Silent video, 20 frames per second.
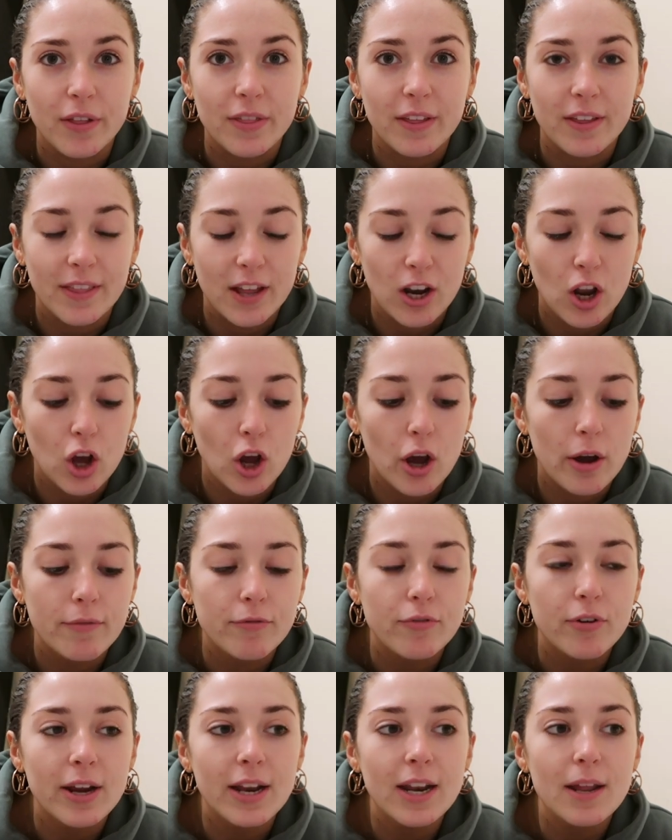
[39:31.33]
I think they're like a
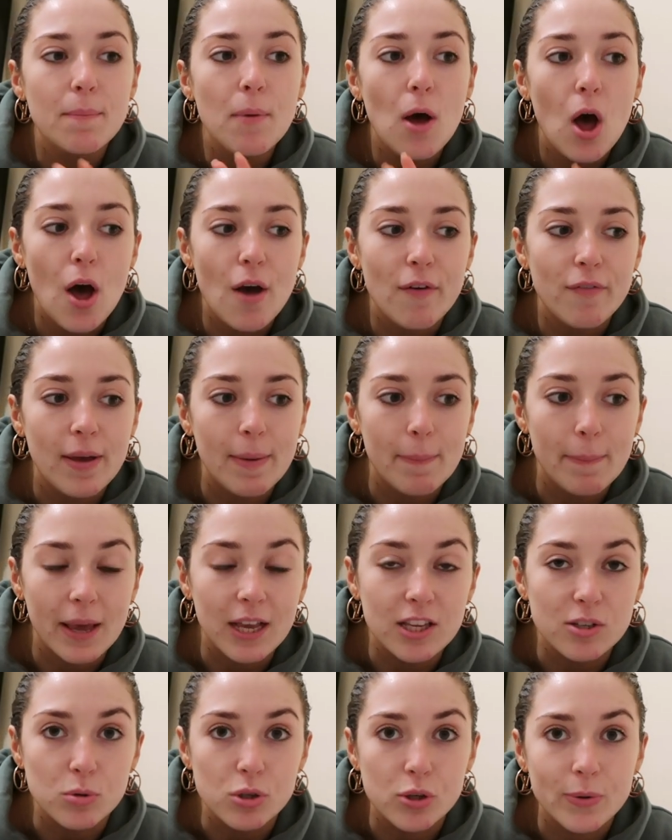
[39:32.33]
really perfect
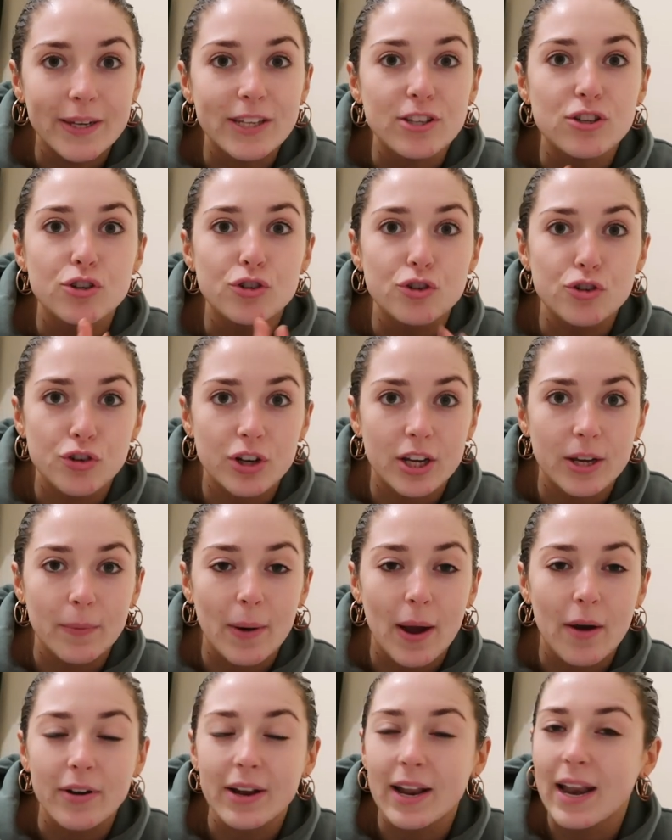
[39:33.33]
mix between
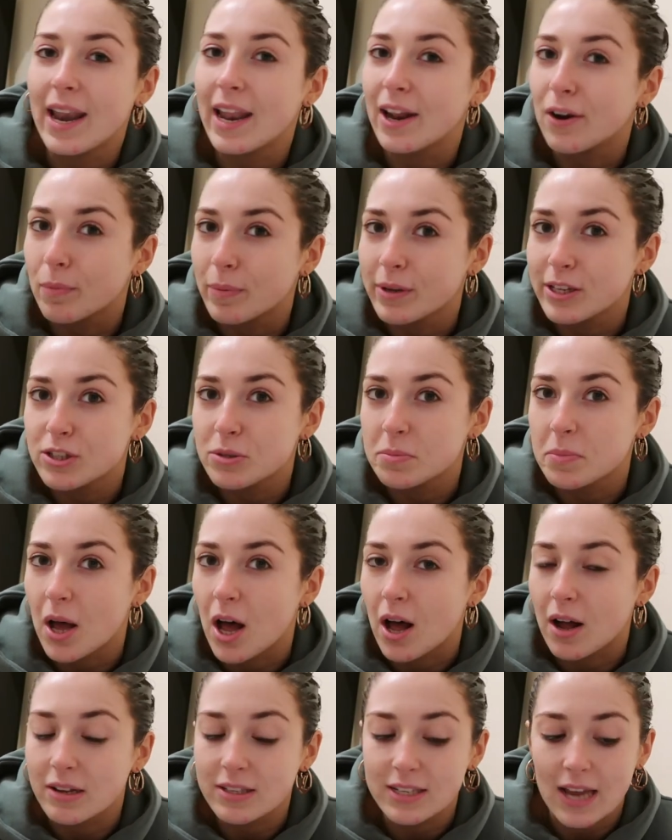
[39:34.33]
streetwear and a little bit
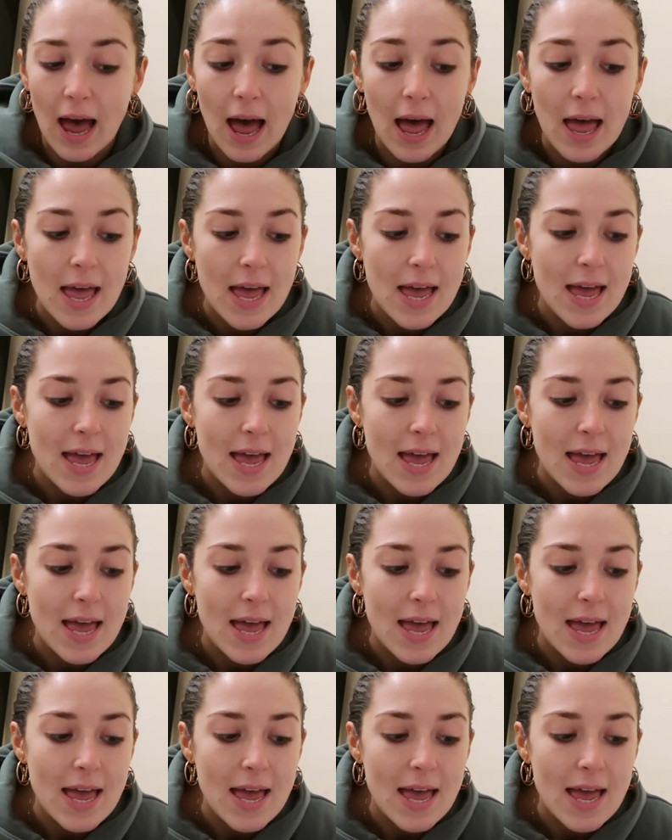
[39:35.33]
smarter.